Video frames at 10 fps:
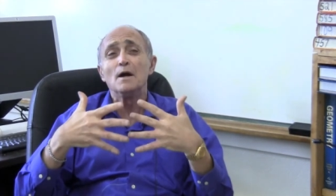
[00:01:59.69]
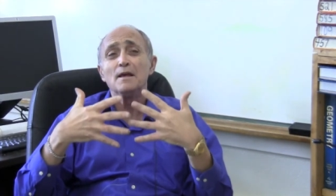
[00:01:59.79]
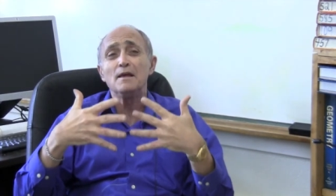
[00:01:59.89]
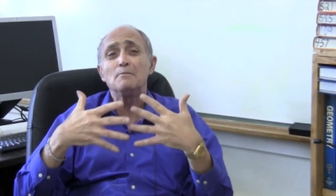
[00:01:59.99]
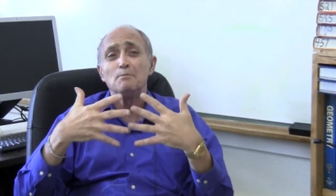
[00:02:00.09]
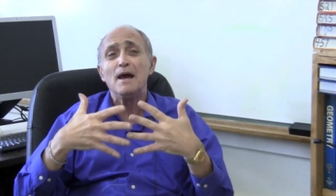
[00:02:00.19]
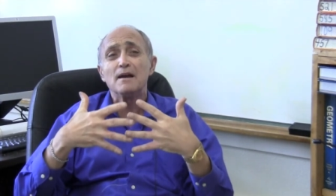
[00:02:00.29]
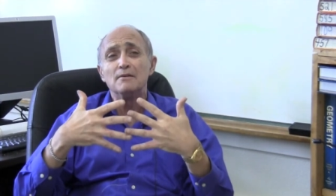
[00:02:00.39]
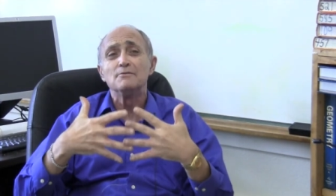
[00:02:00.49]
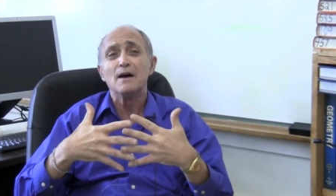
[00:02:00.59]
people didn't
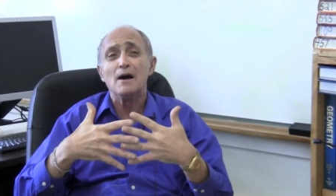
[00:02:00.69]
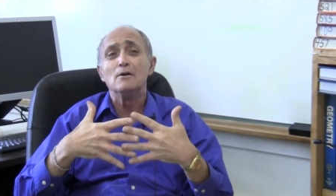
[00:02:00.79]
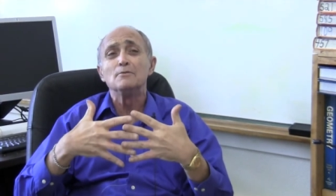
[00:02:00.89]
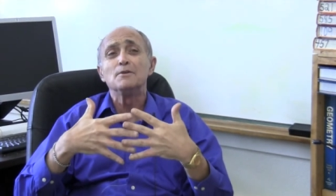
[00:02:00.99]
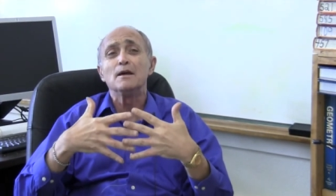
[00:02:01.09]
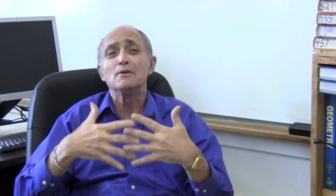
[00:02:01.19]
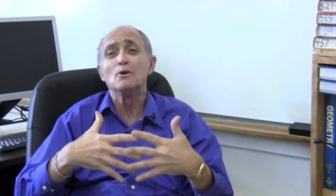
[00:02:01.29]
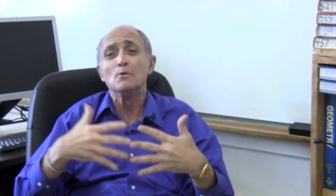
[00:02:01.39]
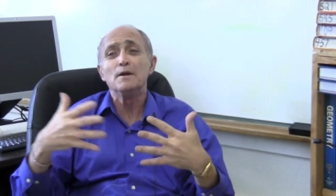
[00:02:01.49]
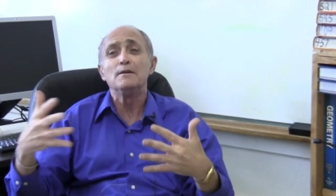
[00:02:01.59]
want to get back
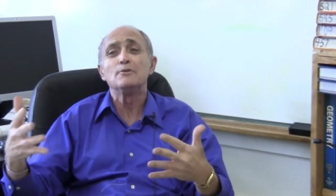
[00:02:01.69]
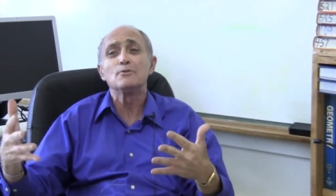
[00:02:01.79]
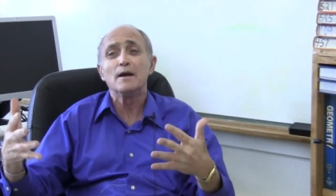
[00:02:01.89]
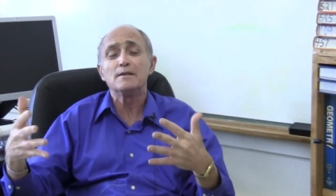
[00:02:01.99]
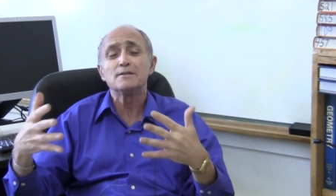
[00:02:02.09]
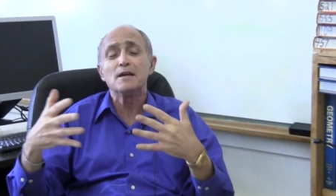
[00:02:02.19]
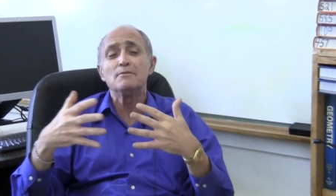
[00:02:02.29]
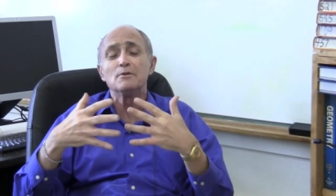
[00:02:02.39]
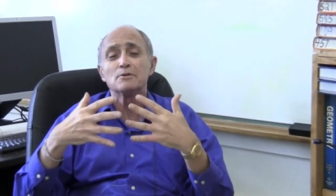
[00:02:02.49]
involved and go in and